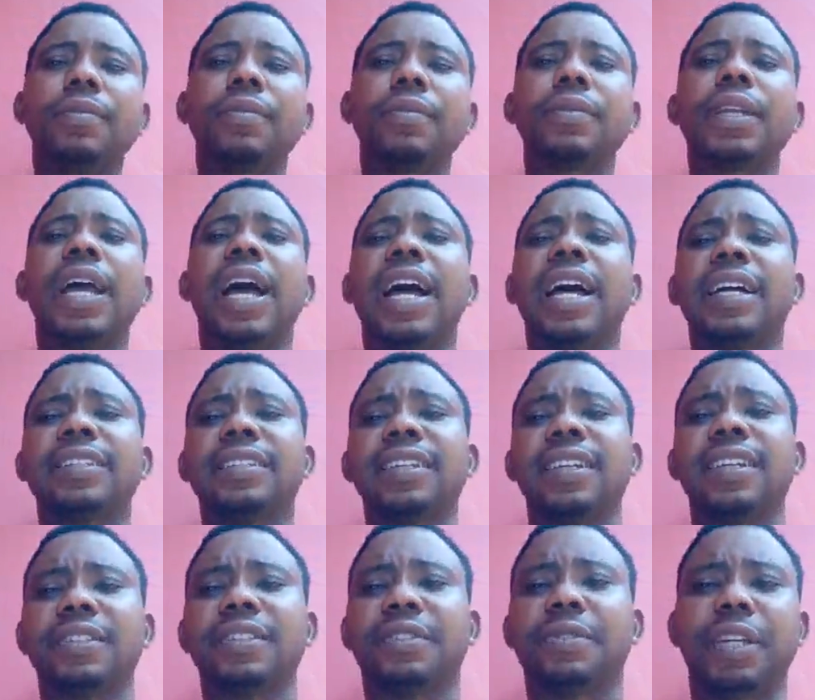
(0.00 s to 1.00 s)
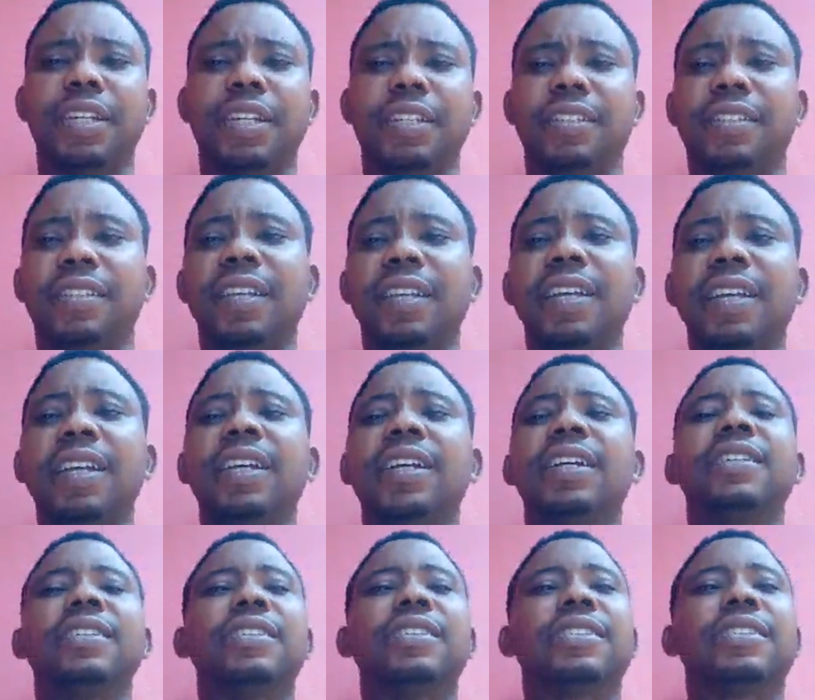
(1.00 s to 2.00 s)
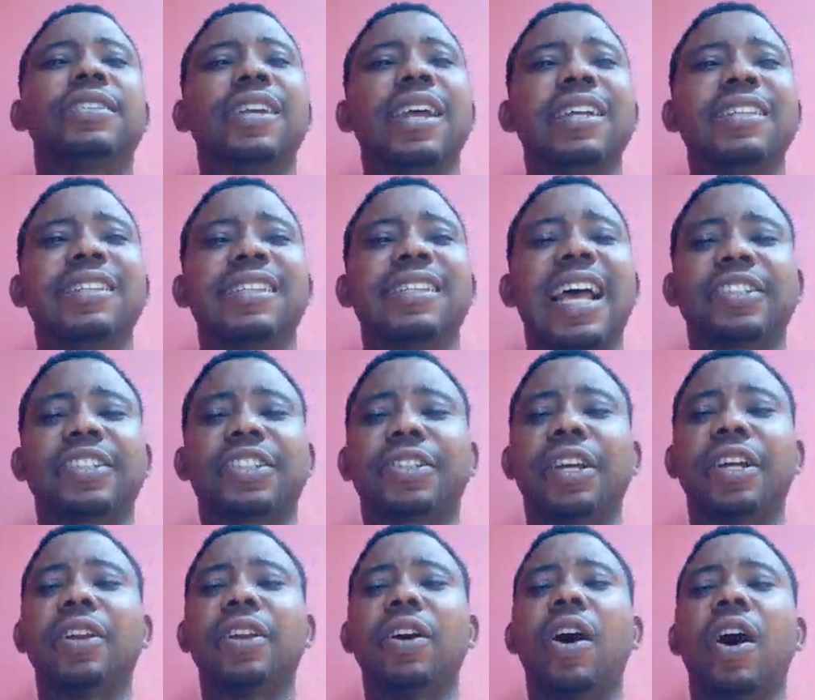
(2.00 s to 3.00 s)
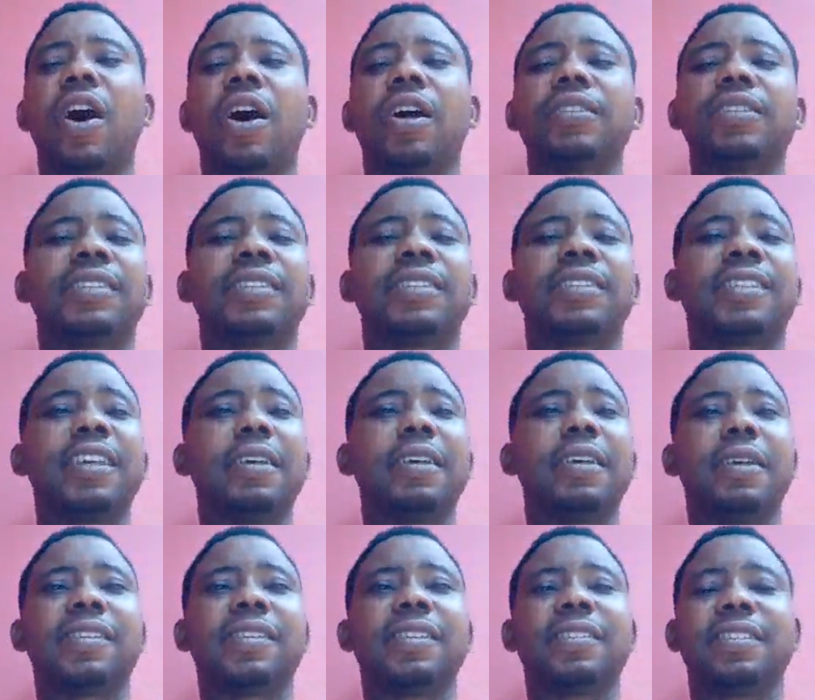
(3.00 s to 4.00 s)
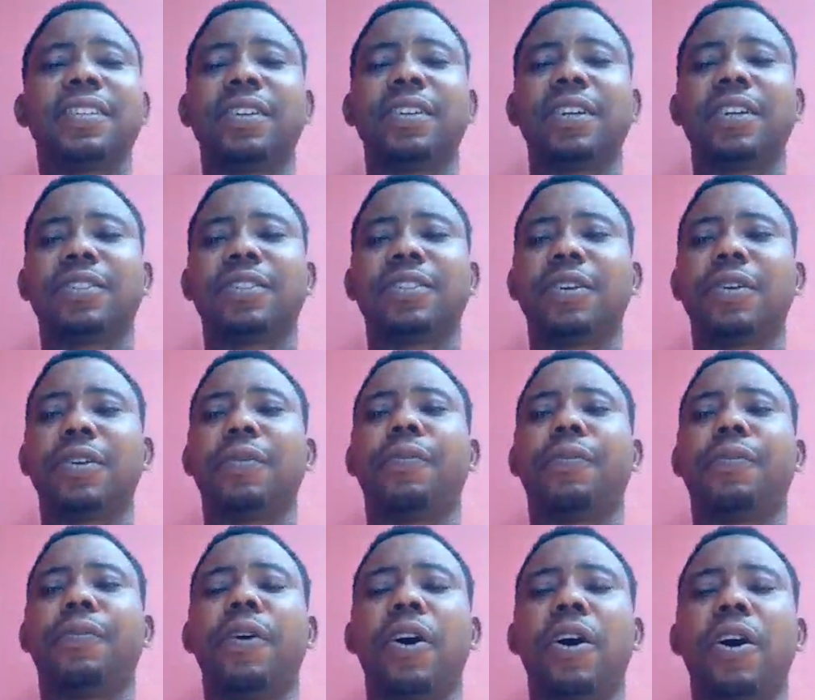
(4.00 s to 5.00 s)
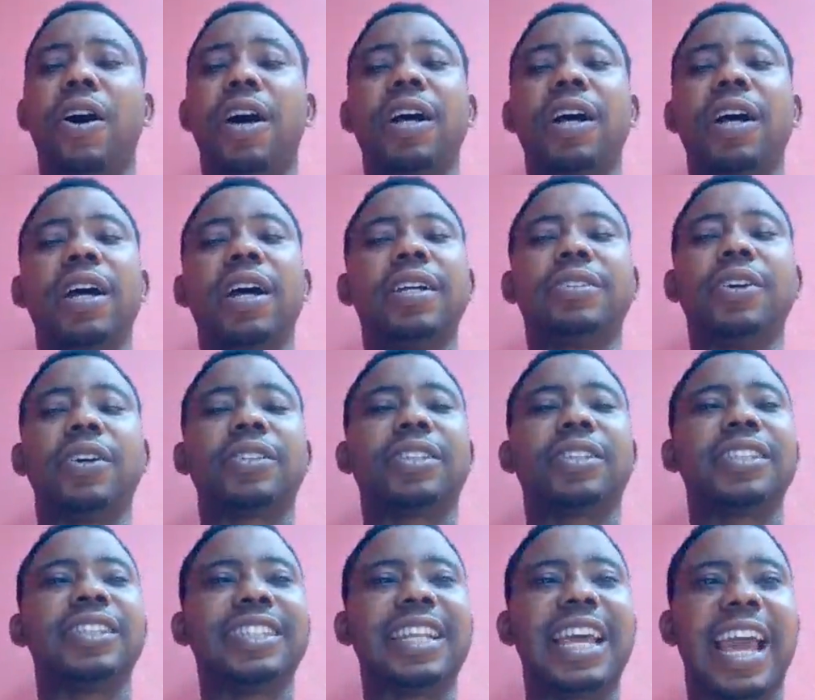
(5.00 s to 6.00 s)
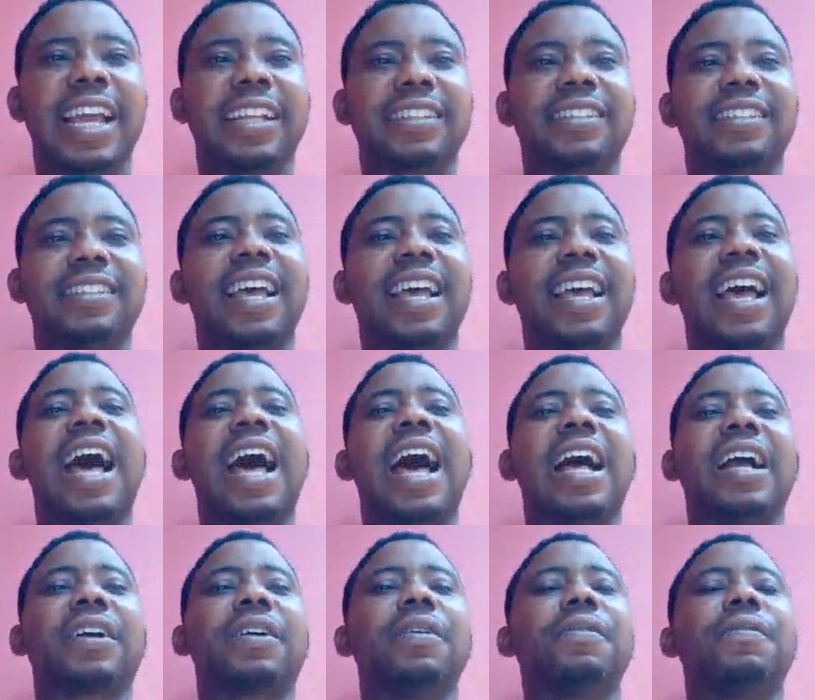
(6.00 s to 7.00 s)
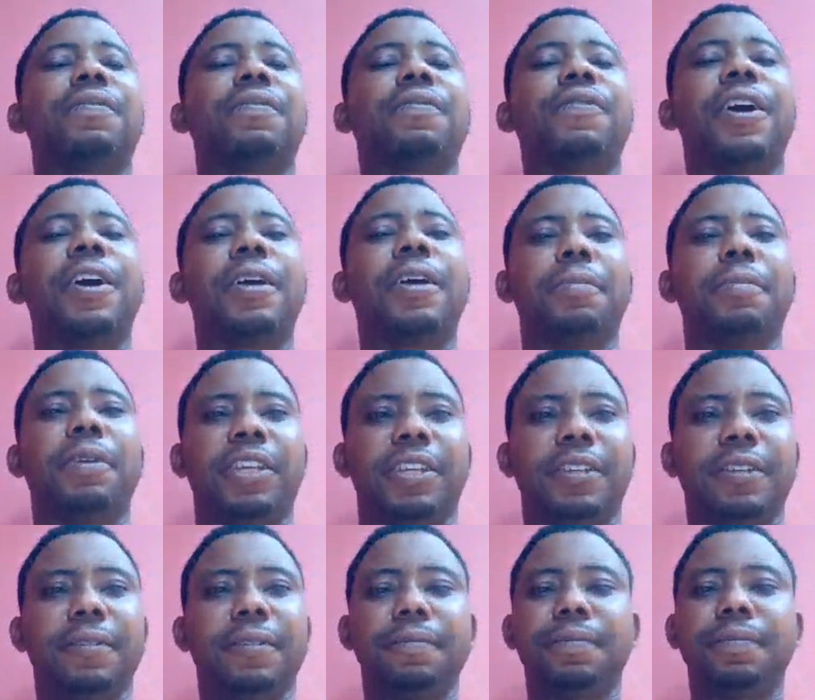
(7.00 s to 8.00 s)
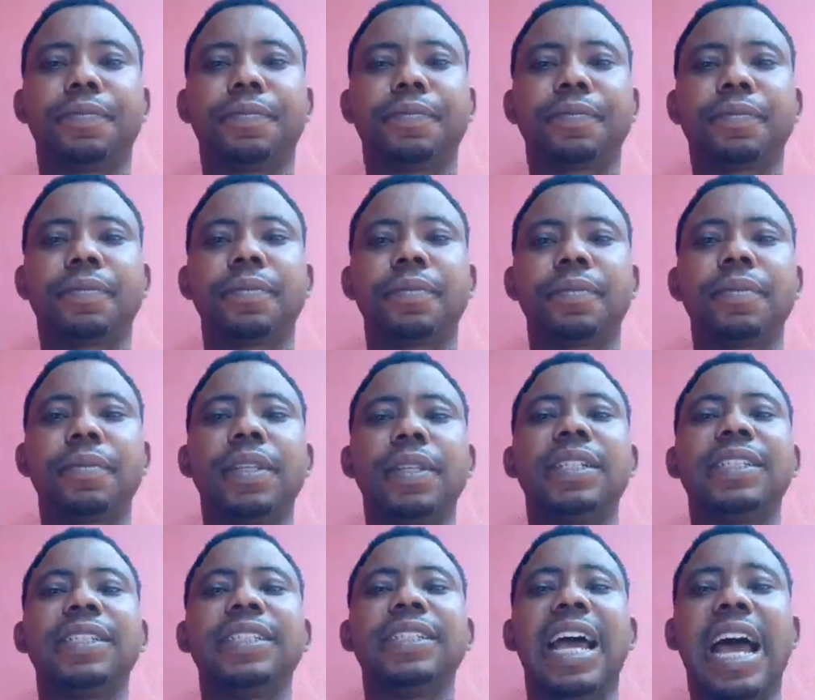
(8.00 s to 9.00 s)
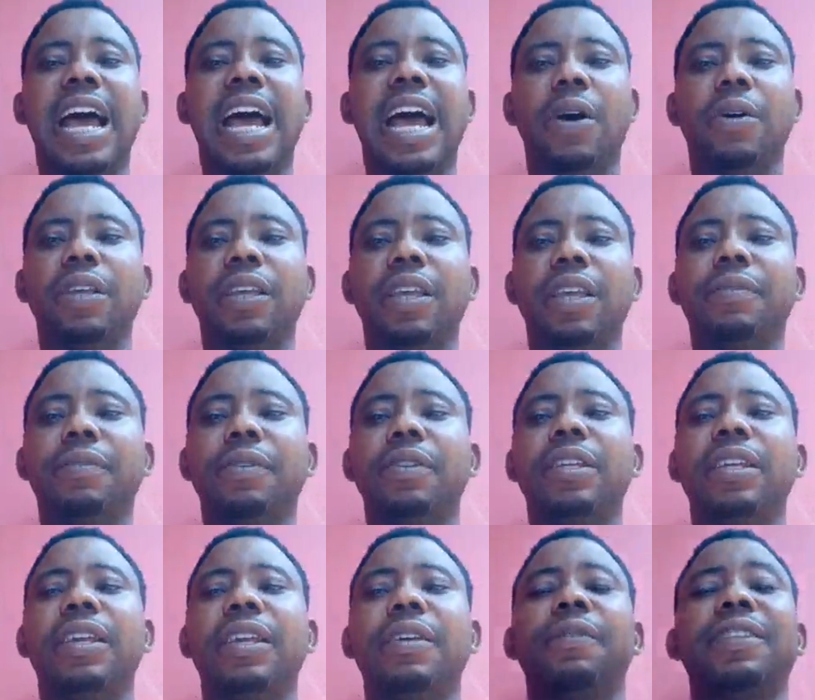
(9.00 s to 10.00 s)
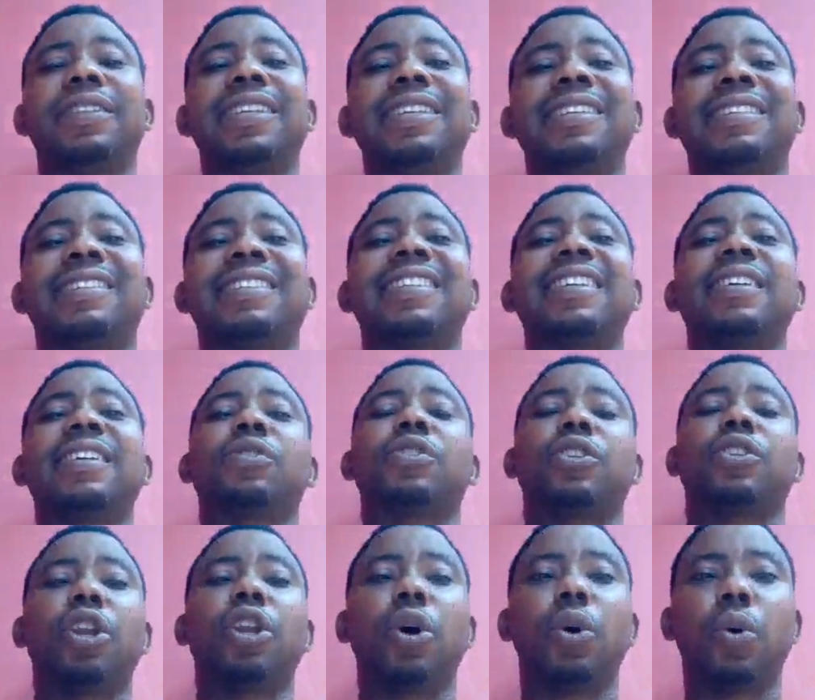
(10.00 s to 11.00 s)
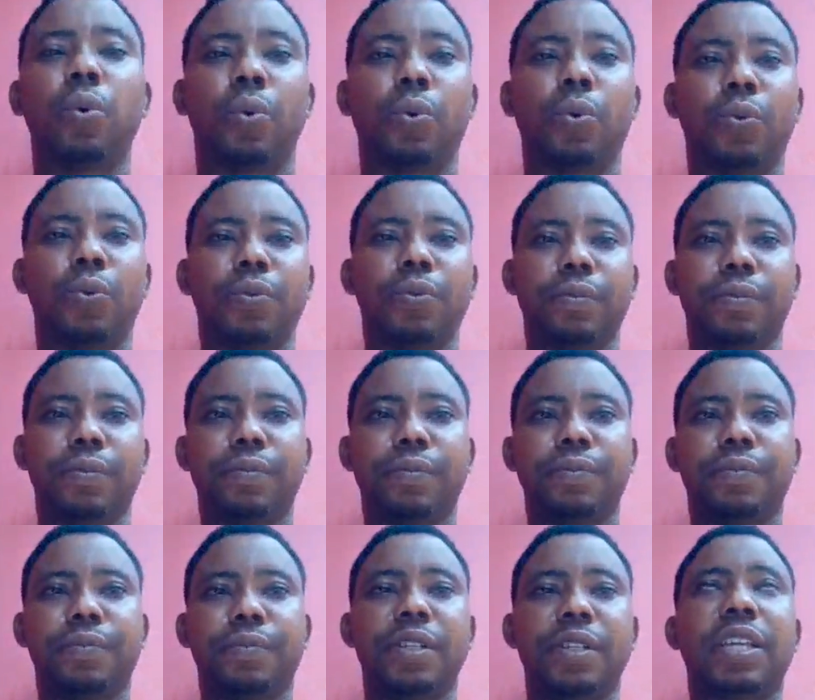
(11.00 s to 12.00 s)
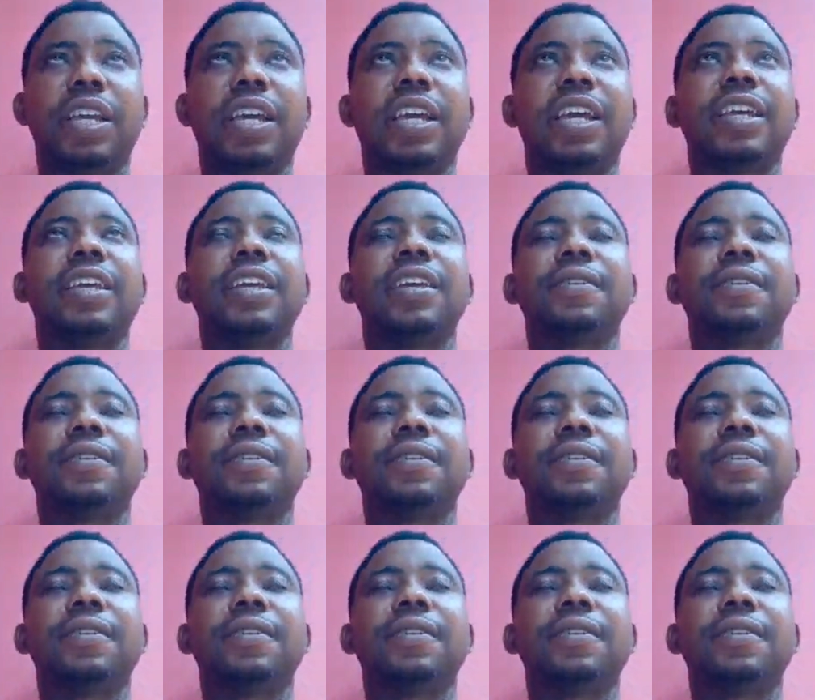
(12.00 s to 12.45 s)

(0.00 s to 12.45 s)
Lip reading: And it reads, transaction on the TBC004.net are confirming. Now, even if it is still slow, okay?